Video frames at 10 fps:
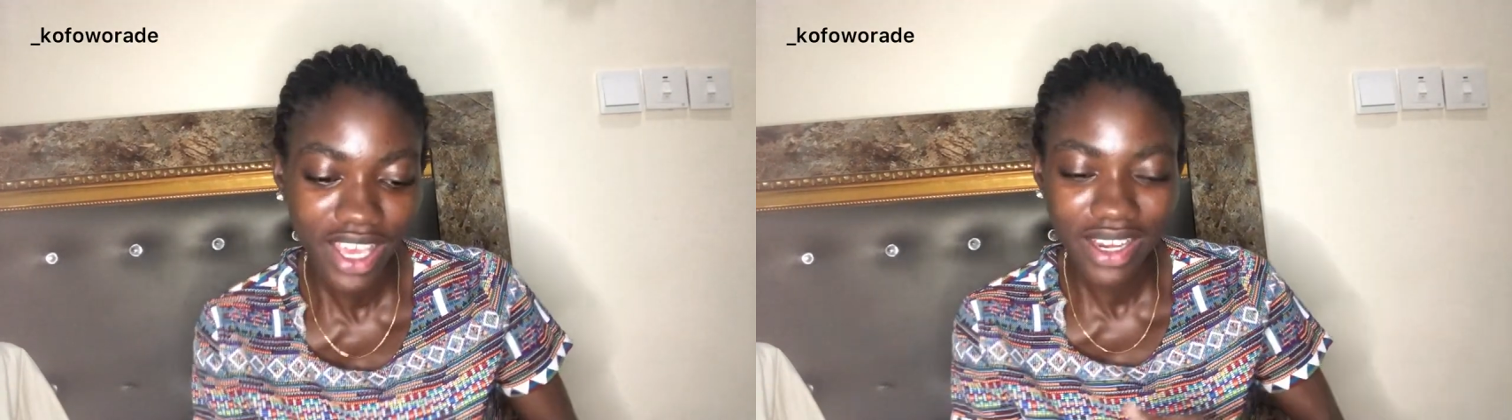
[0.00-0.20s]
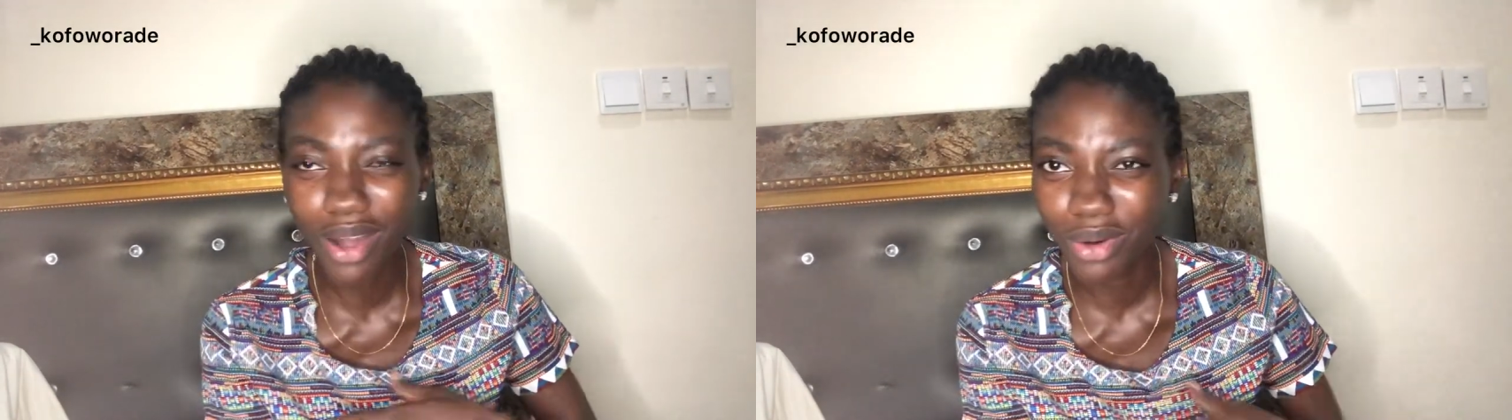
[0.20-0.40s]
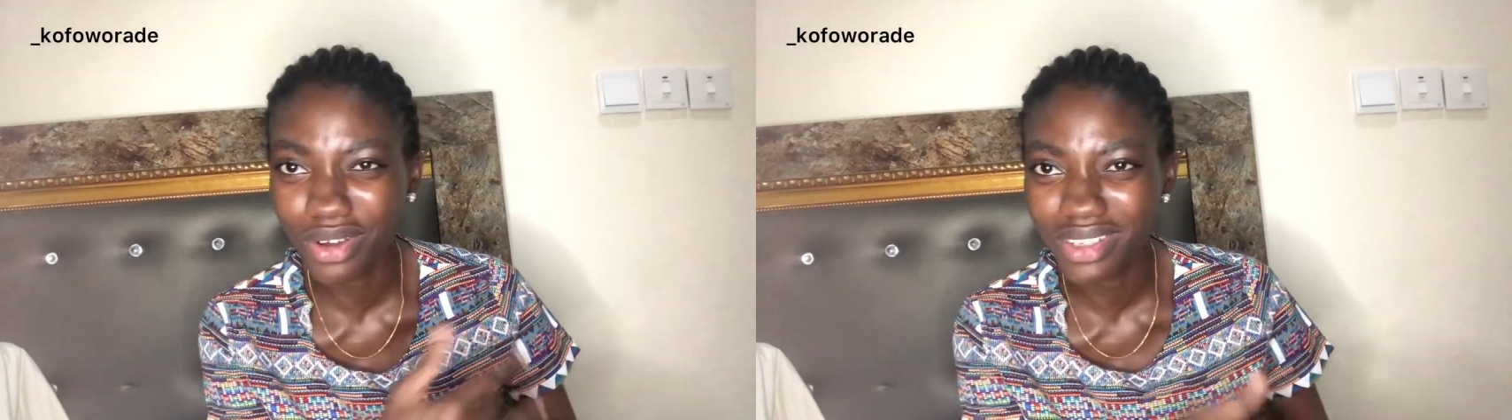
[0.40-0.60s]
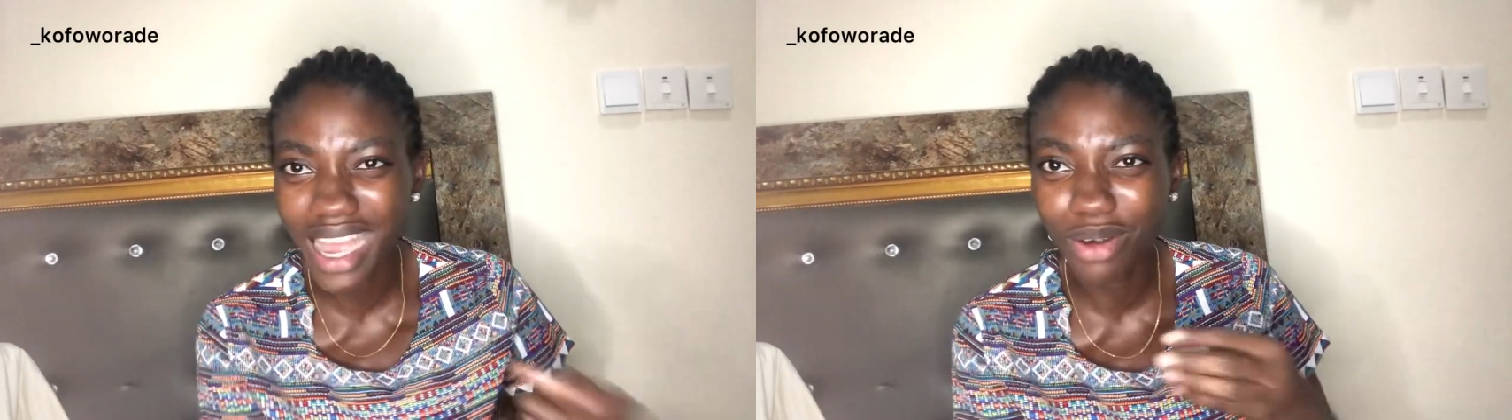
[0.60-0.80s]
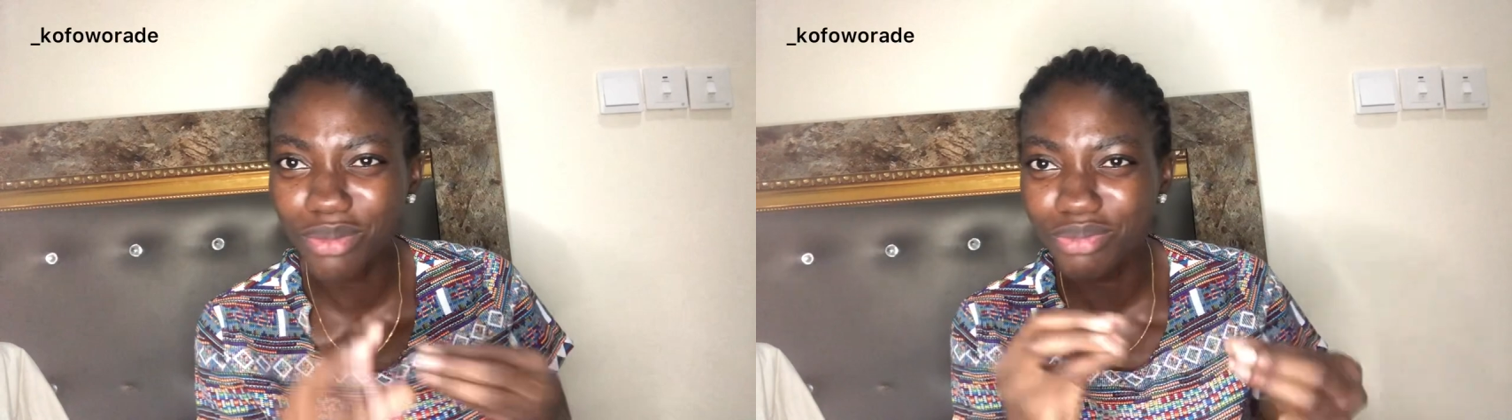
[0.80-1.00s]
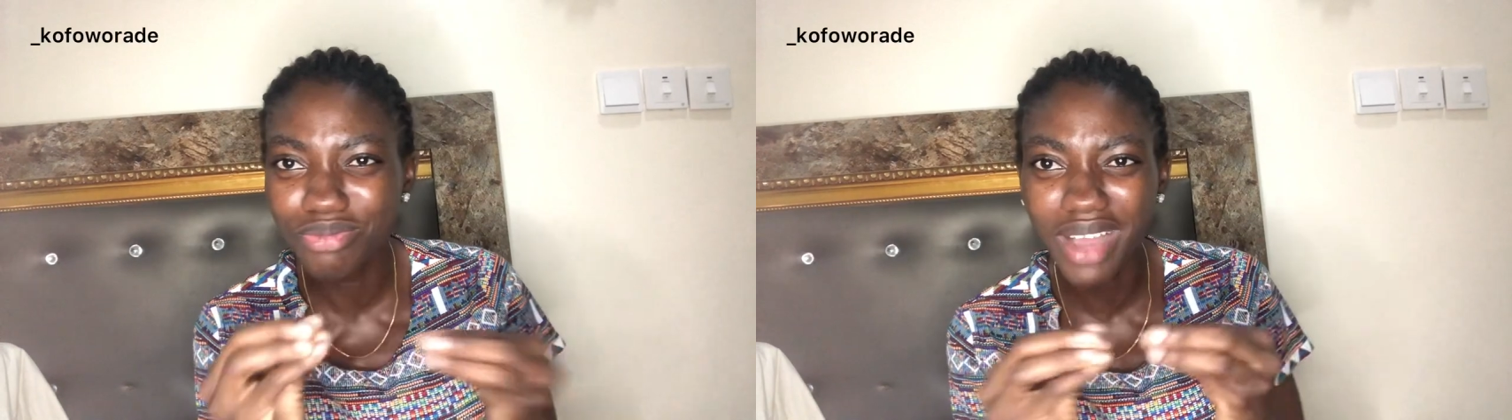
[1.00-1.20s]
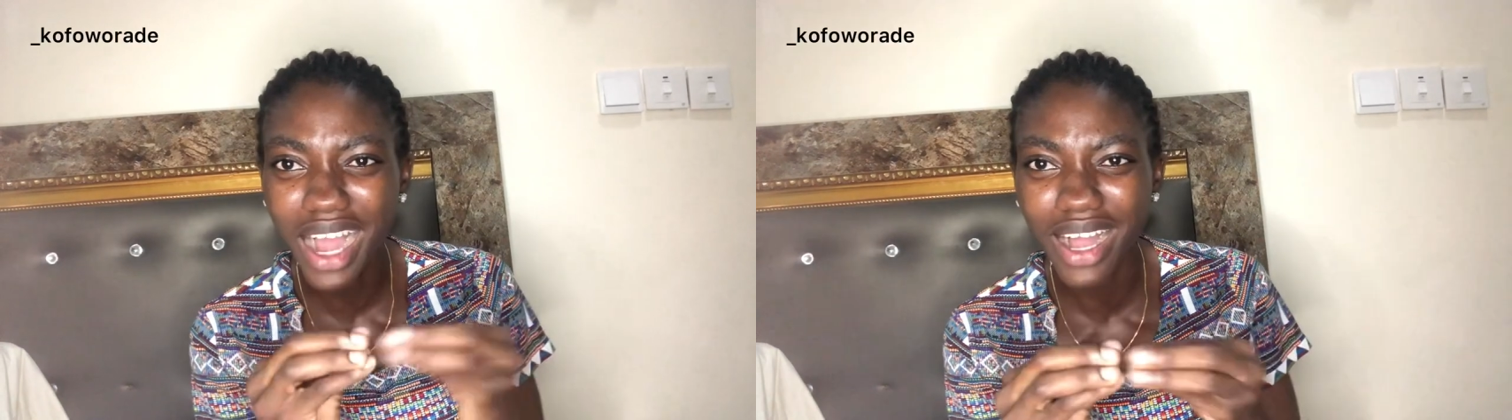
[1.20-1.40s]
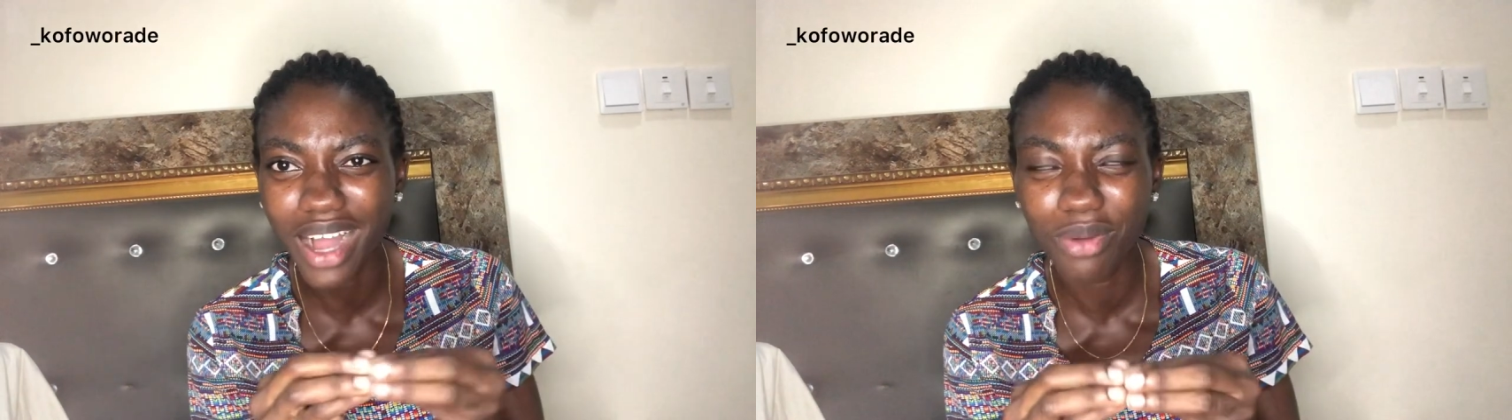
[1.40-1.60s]
That one,
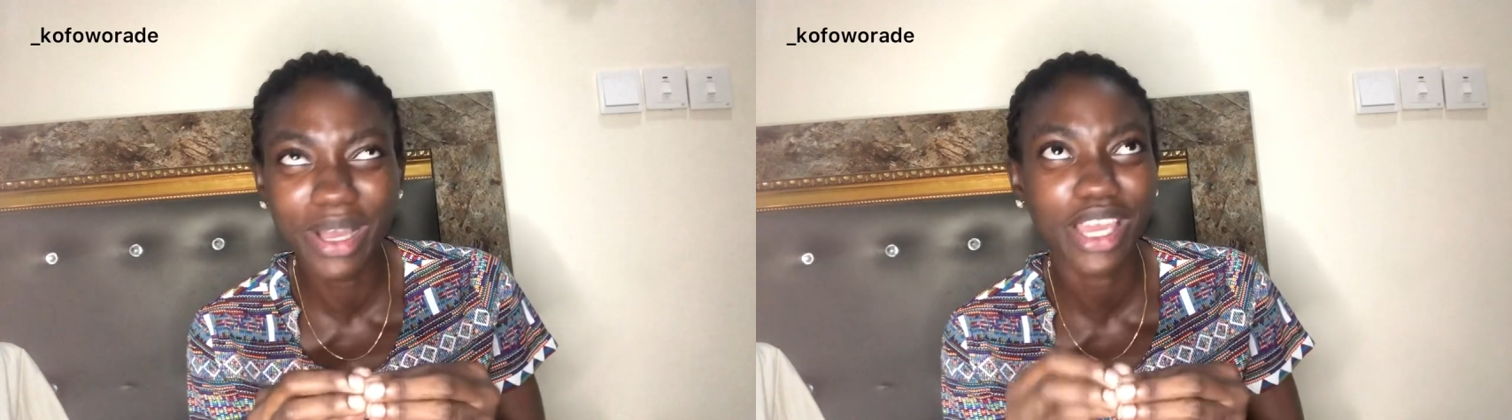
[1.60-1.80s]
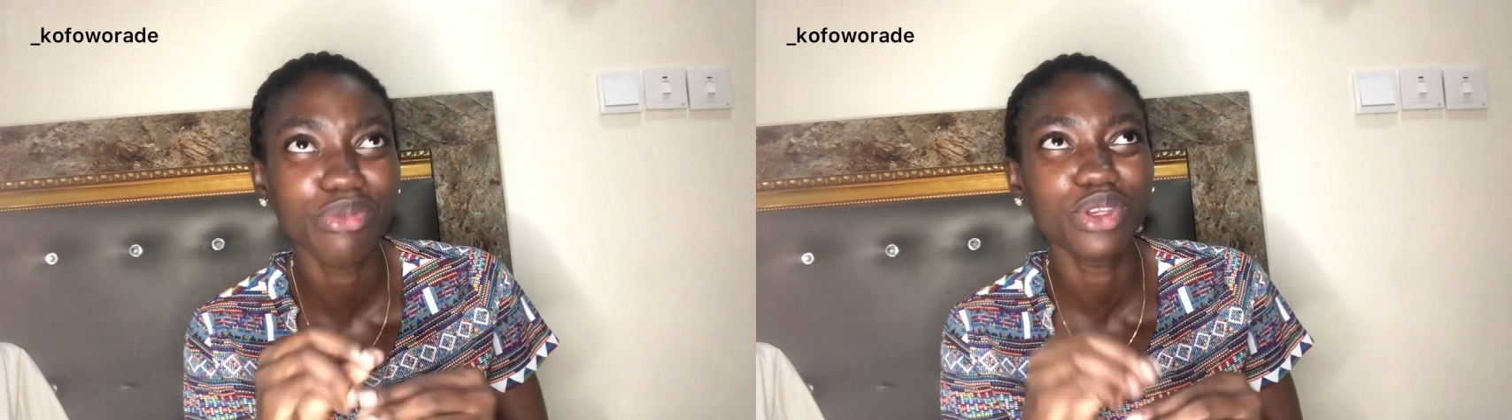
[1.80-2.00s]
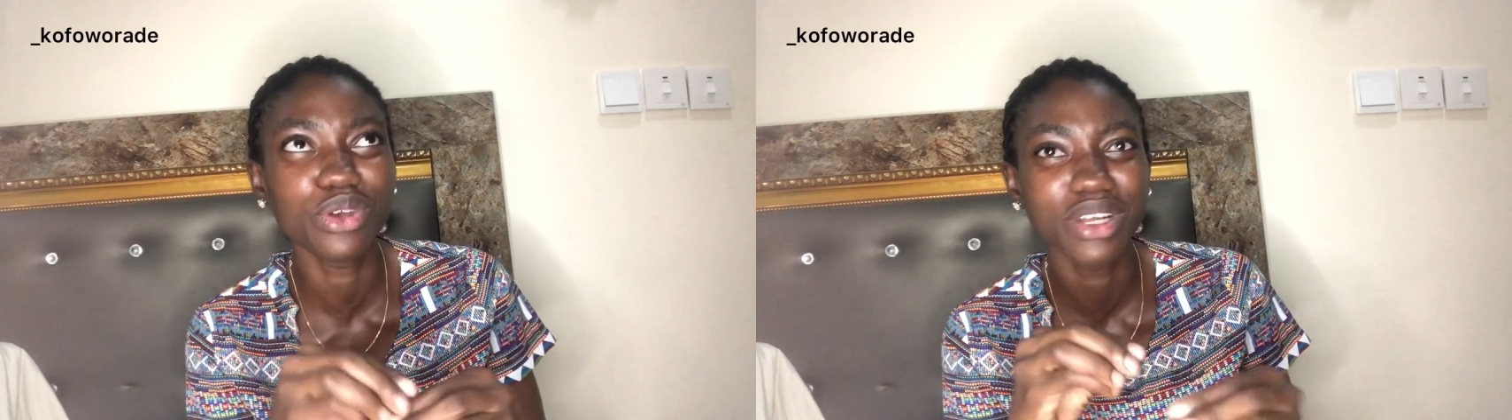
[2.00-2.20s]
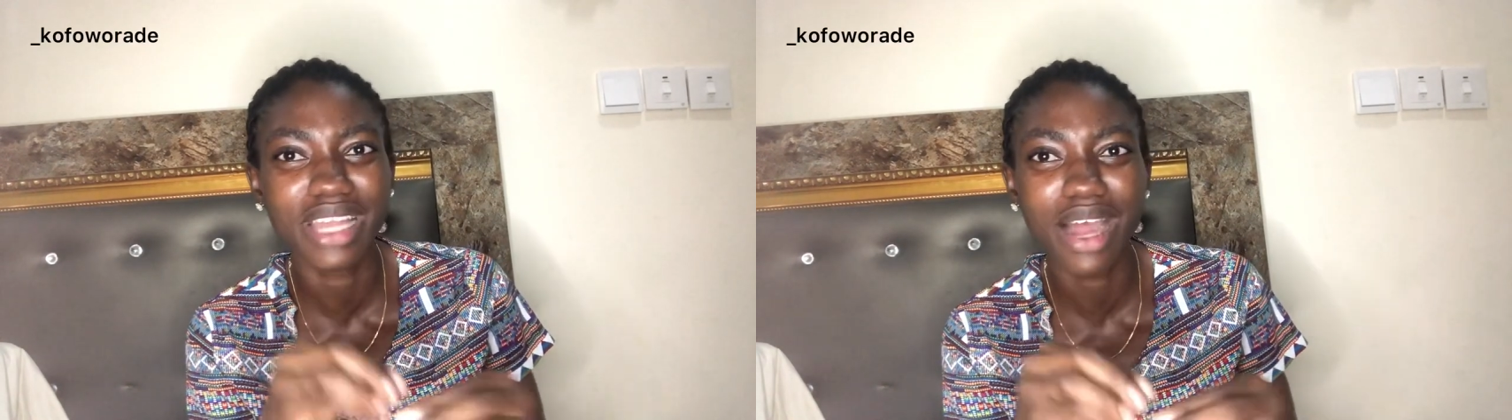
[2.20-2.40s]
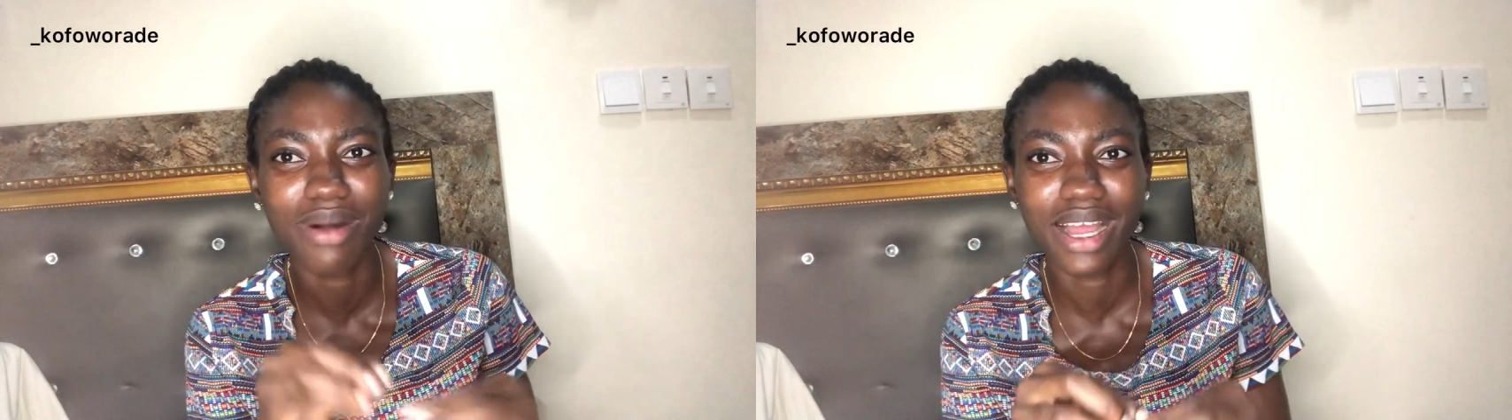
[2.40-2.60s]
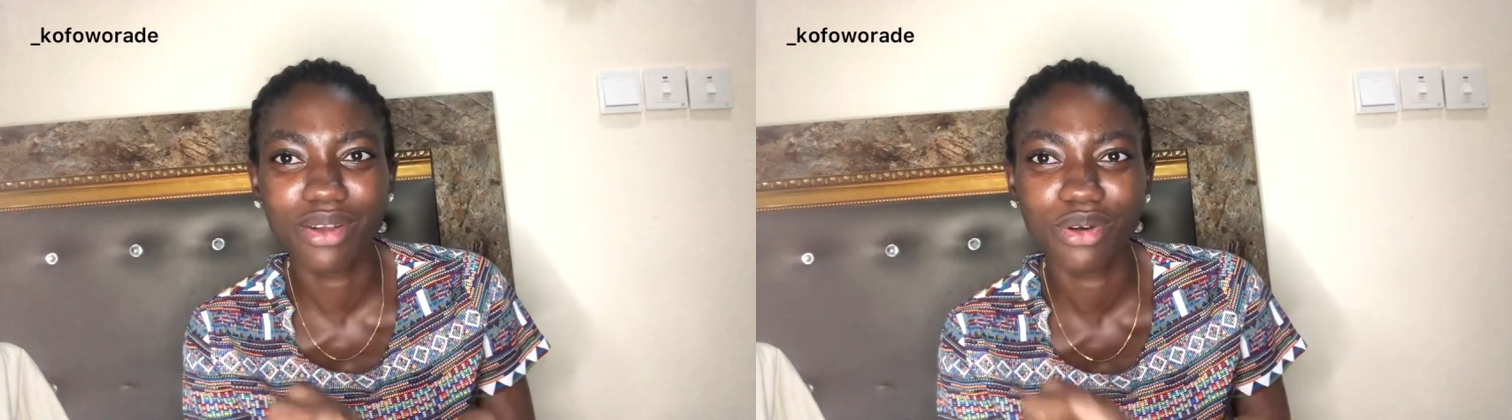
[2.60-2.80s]
I'll make a video on that one,